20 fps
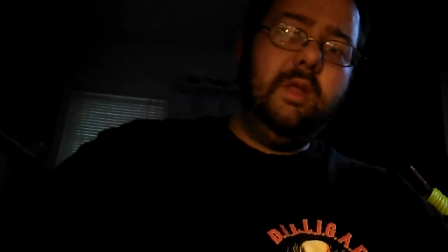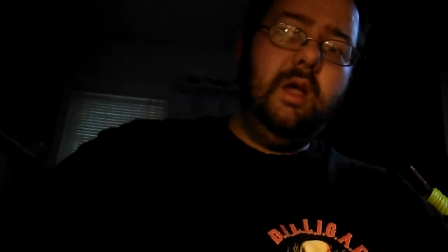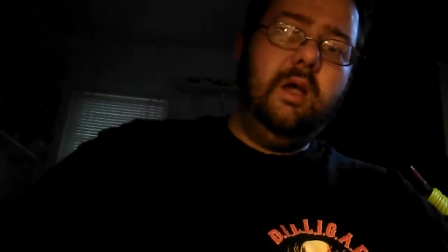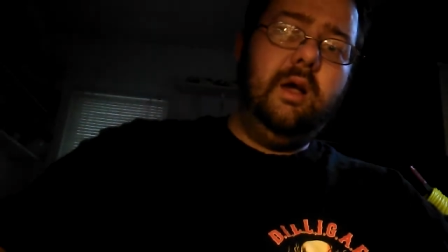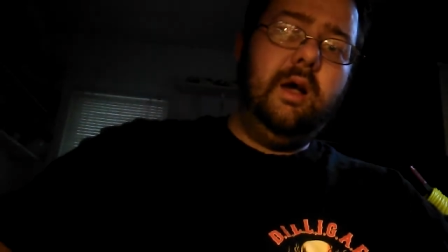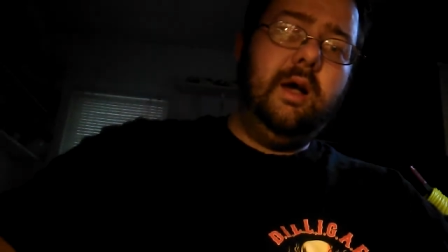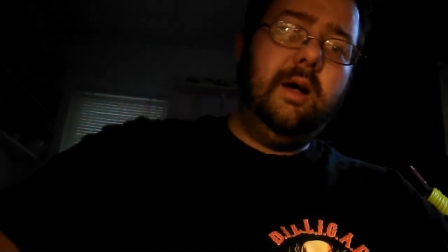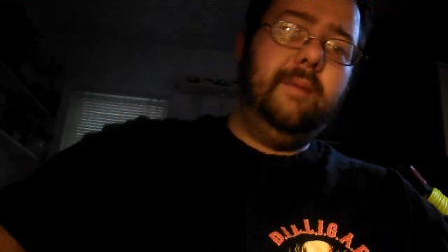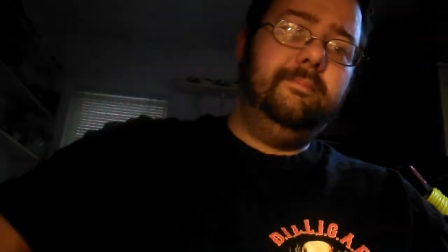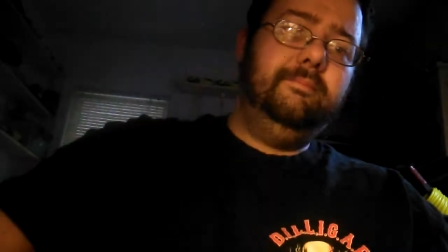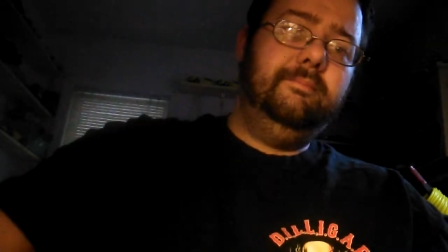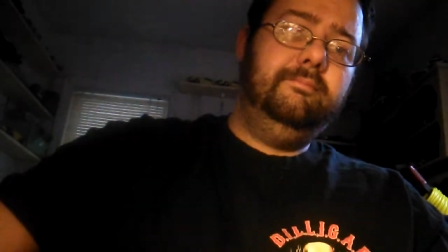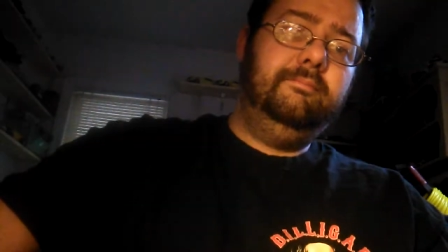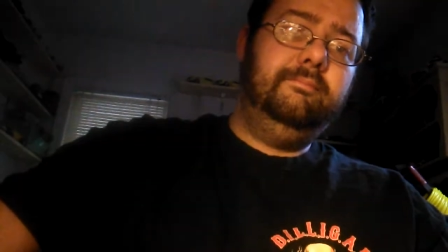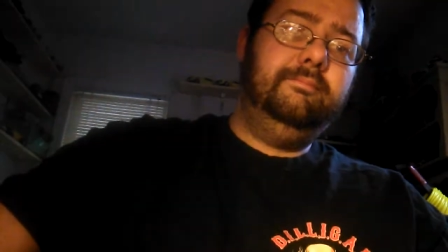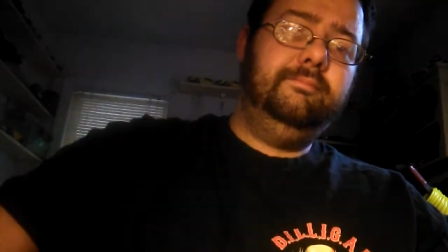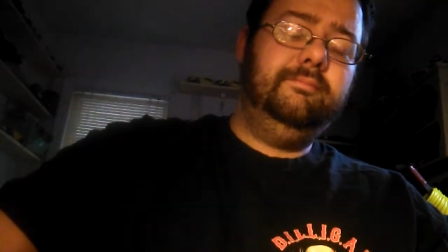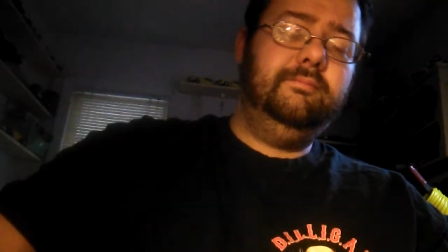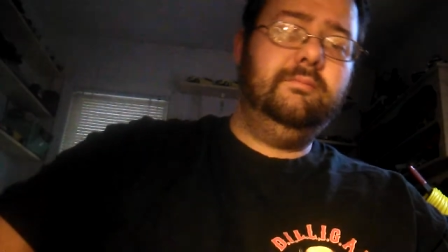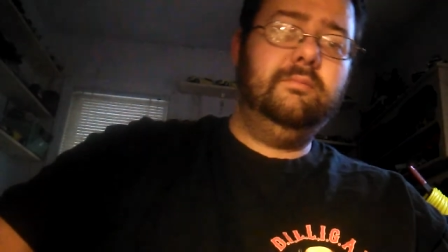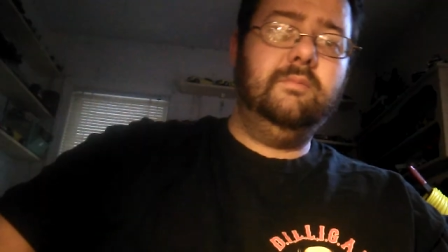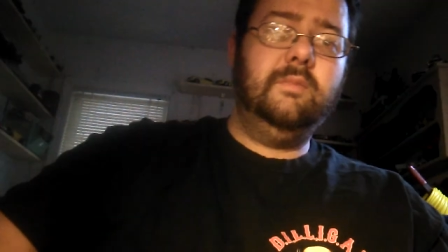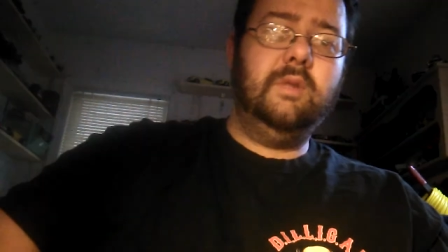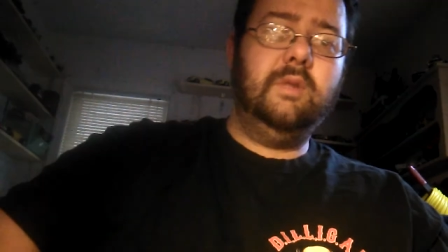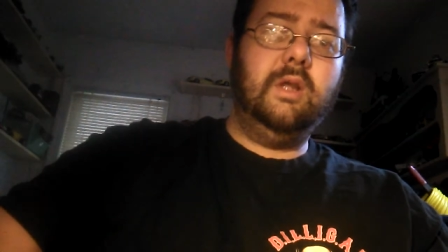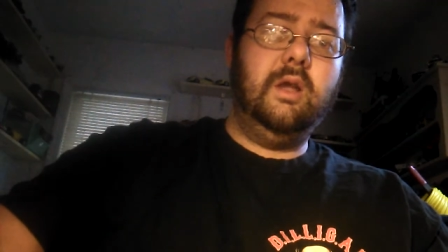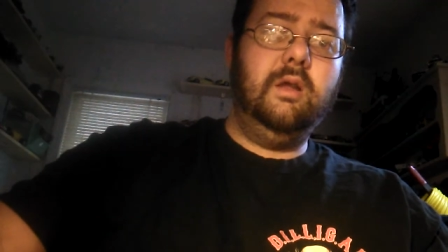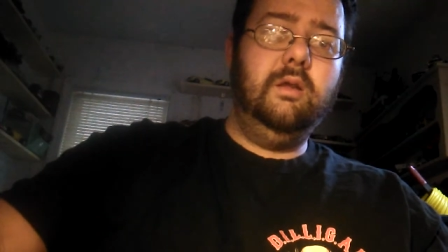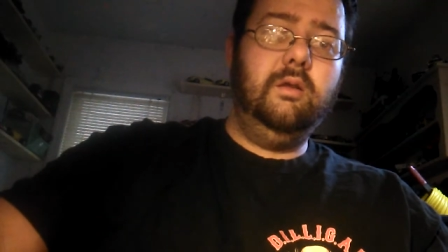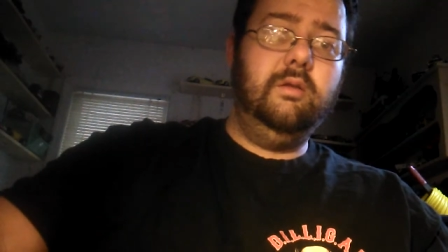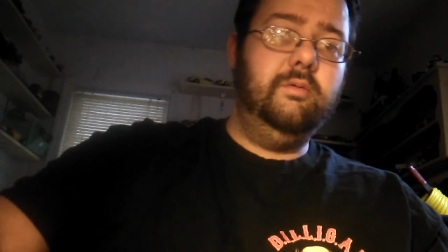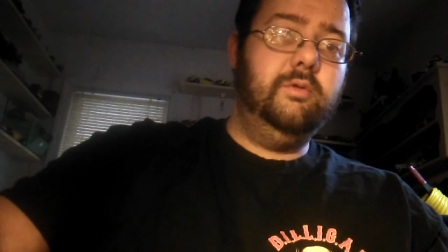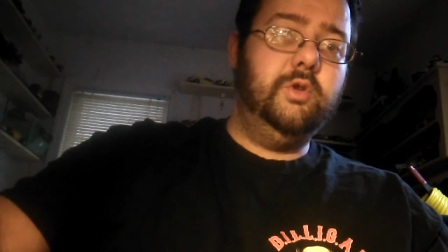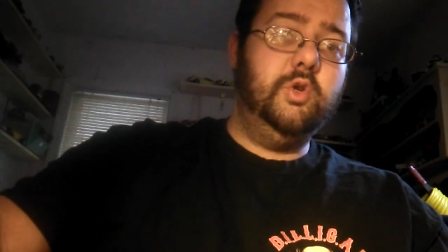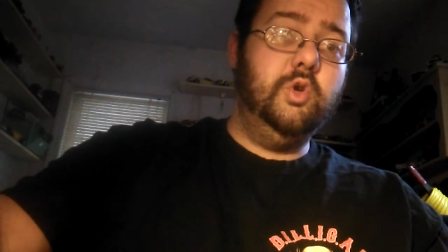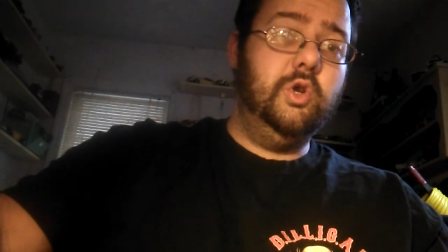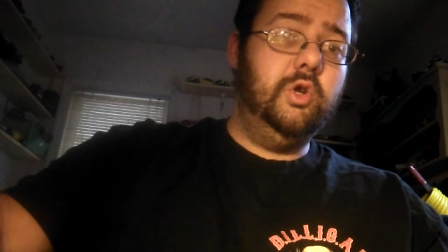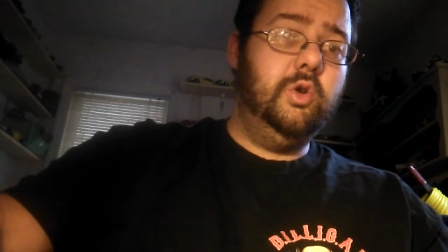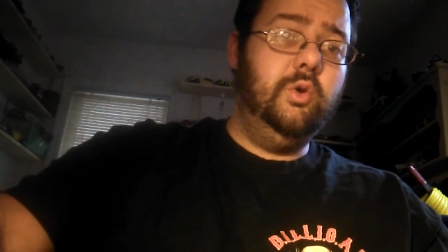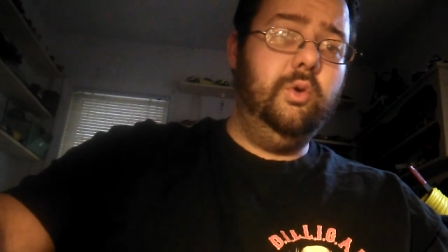um,
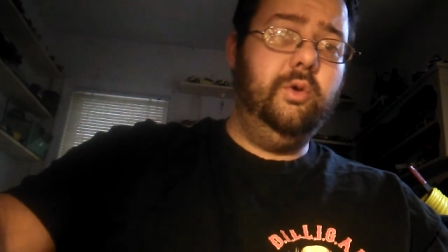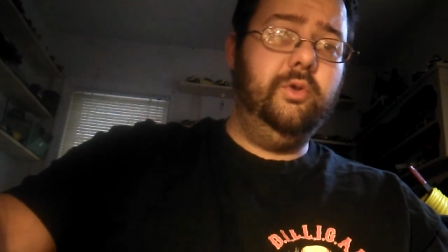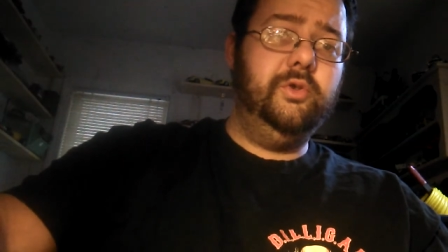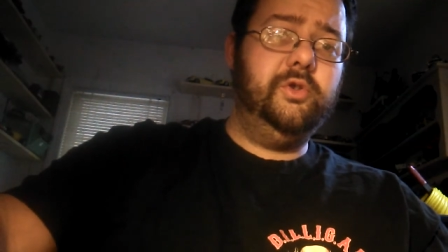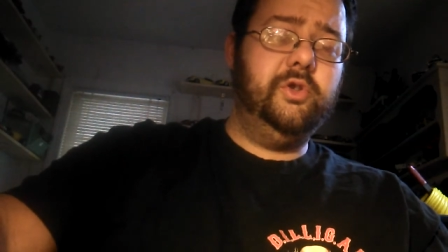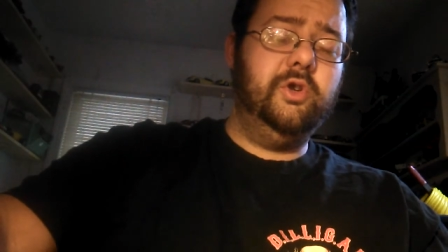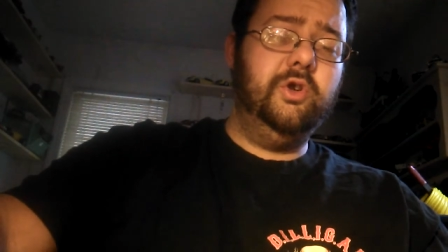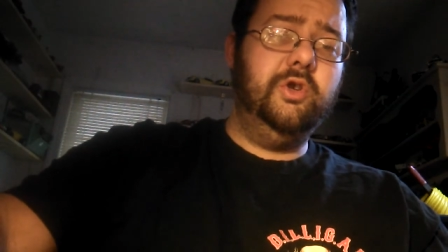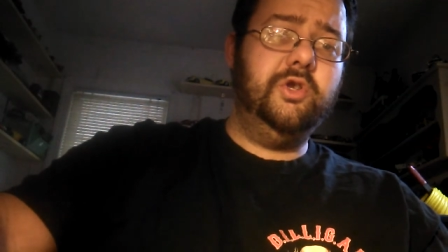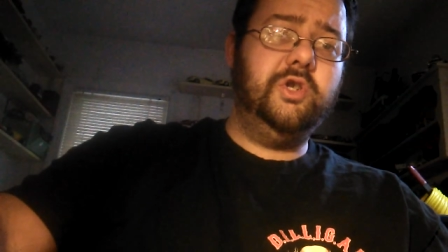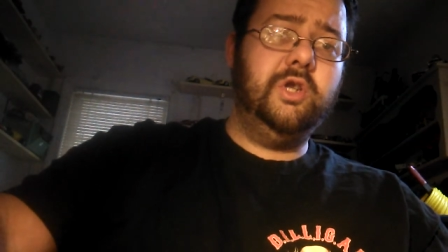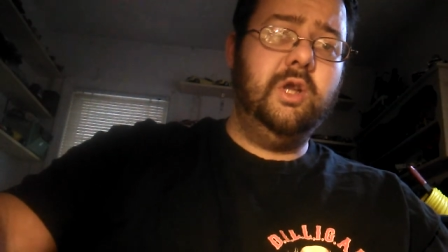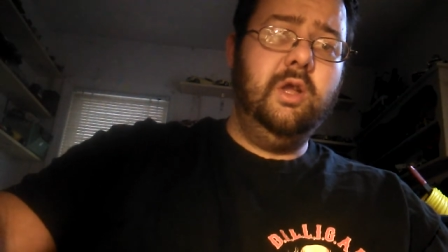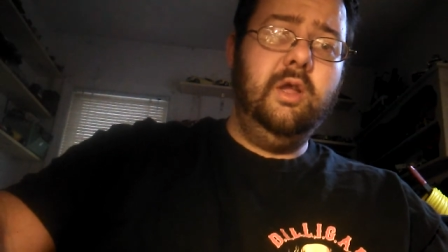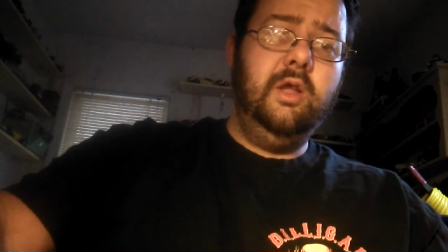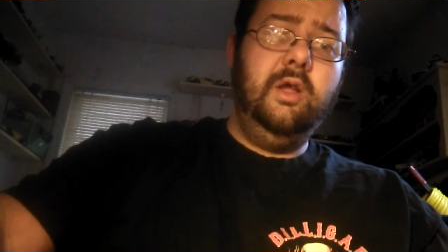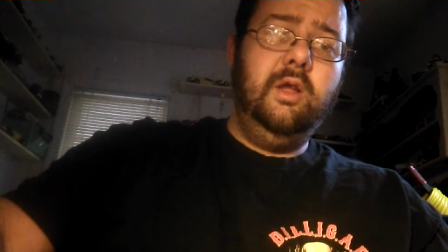do a Google search.